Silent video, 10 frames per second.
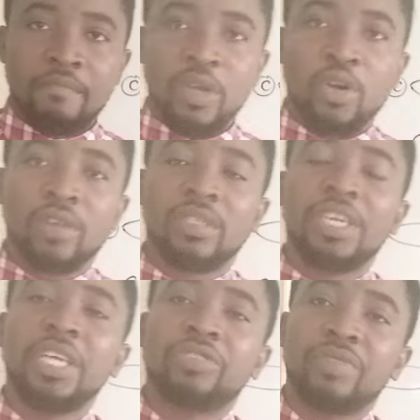
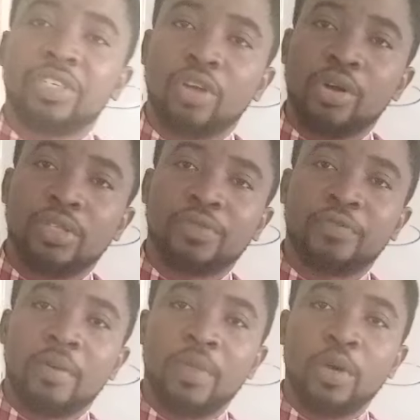because it results
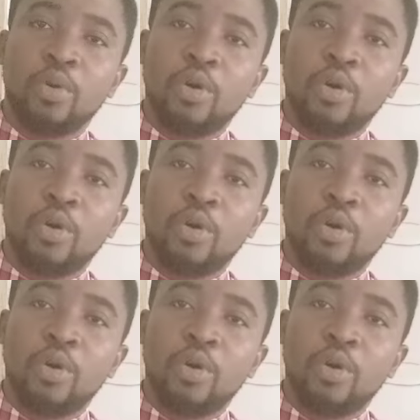from the